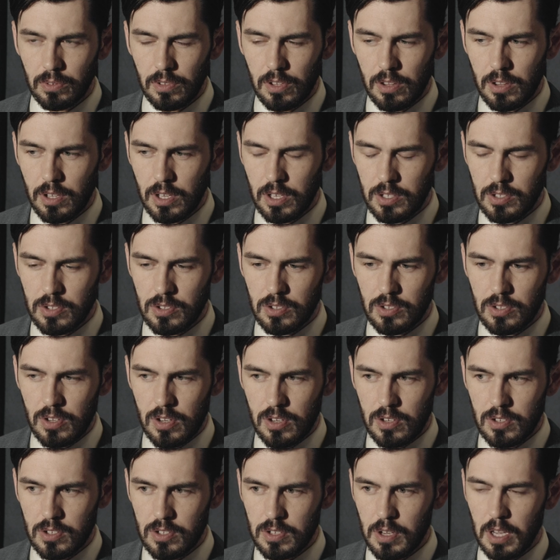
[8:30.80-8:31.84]
this
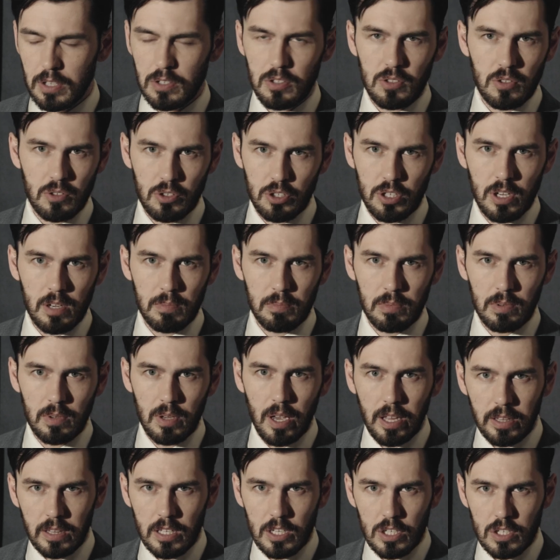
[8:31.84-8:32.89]
censorship
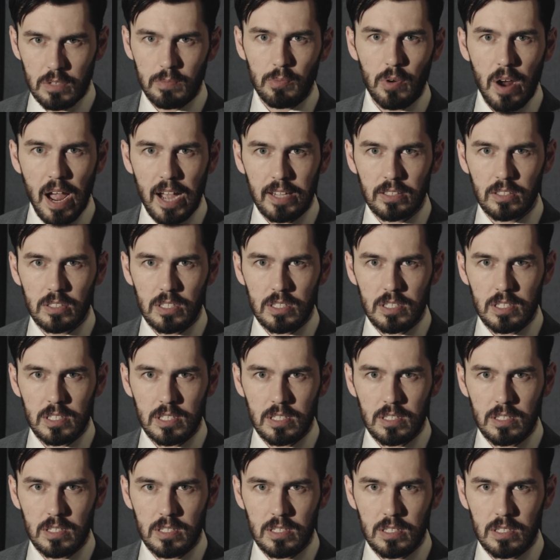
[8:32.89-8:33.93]
and these
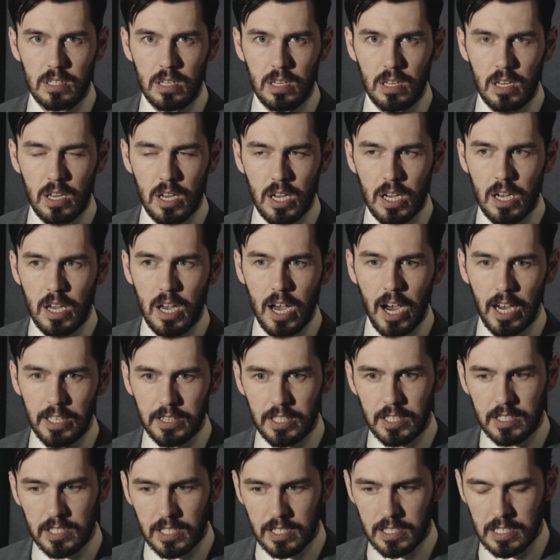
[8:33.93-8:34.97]
practices. And
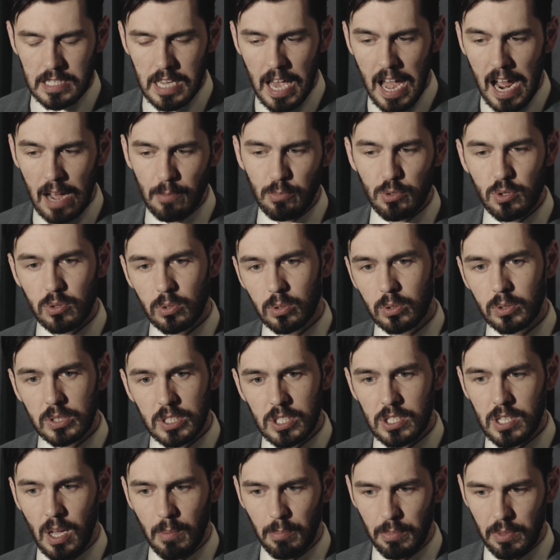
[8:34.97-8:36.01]
this is absolutely
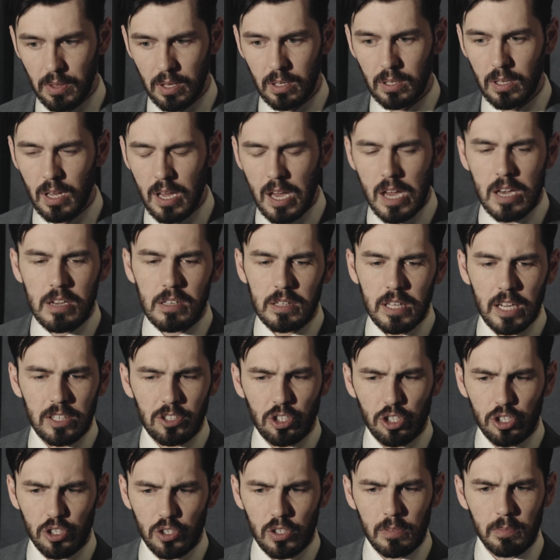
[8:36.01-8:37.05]
something that
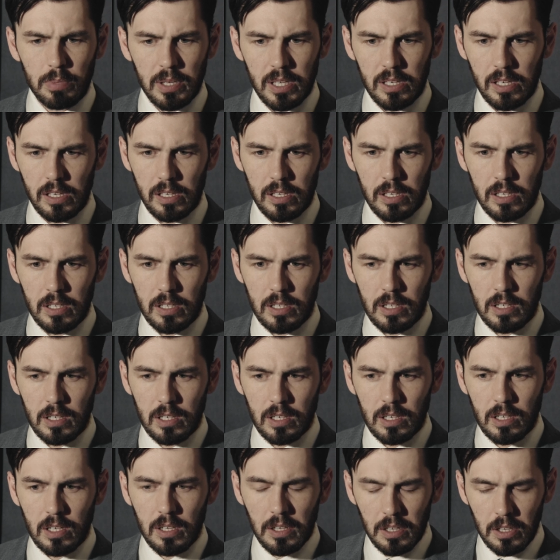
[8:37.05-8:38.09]
should be
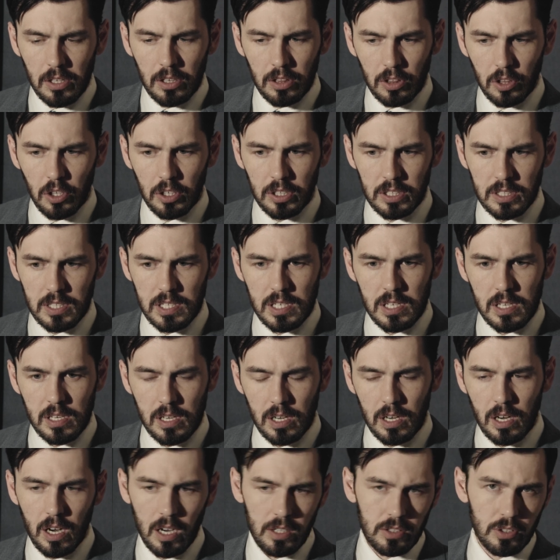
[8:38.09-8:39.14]
looked
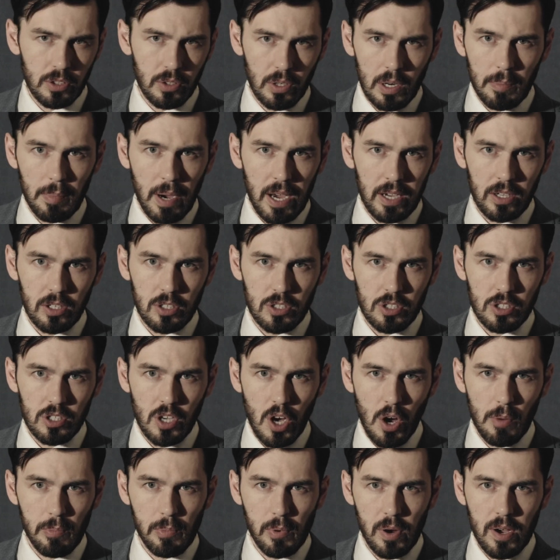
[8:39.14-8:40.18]
under a
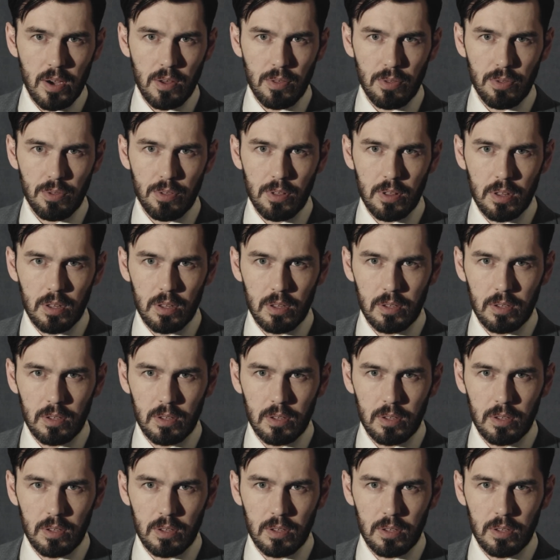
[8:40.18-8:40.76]
microscope with.